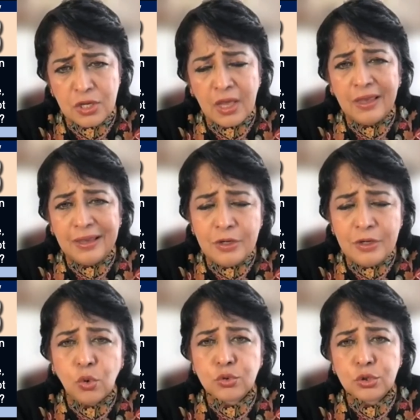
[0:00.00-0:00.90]
in
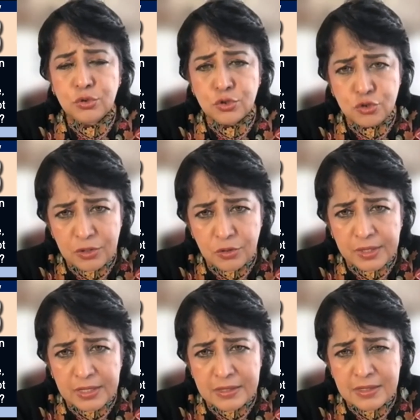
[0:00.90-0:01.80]
order to
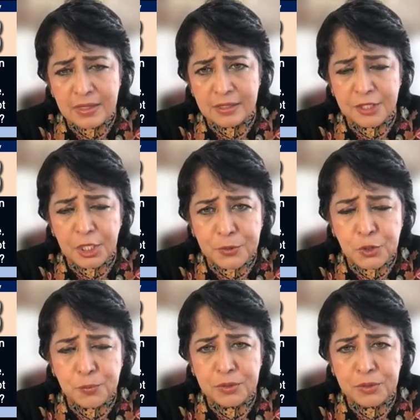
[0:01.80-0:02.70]
generate the
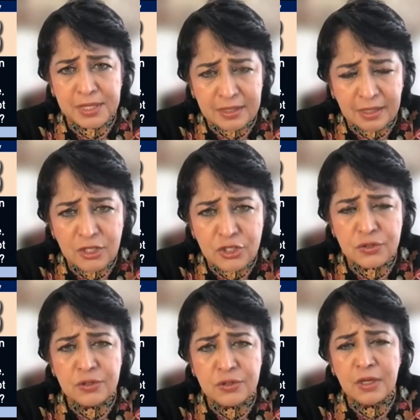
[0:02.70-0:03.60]
appropriate
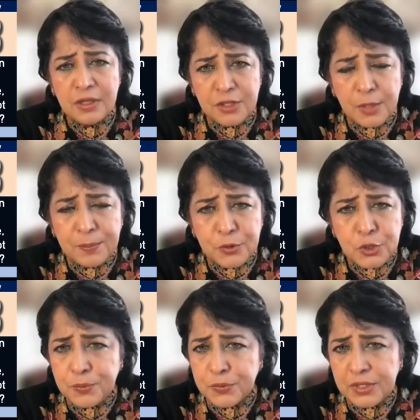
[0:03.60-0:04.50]
medication, the
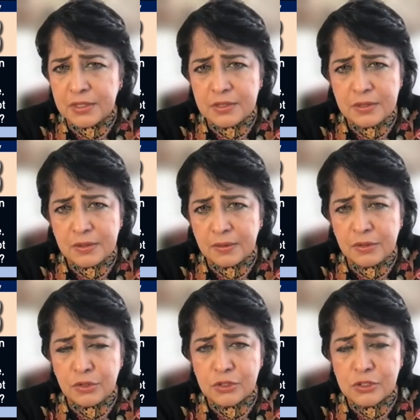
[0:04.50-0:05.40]
appropriate
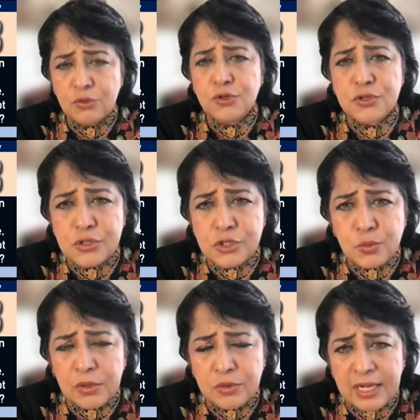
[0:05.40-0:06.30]
solutions to our
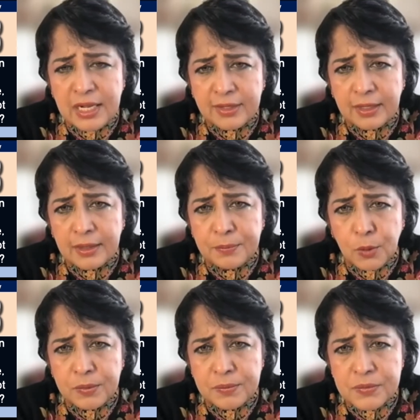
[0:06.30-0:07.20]
own healthcare
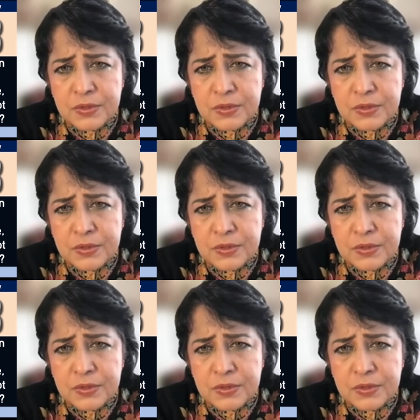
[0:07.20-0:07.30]
problems?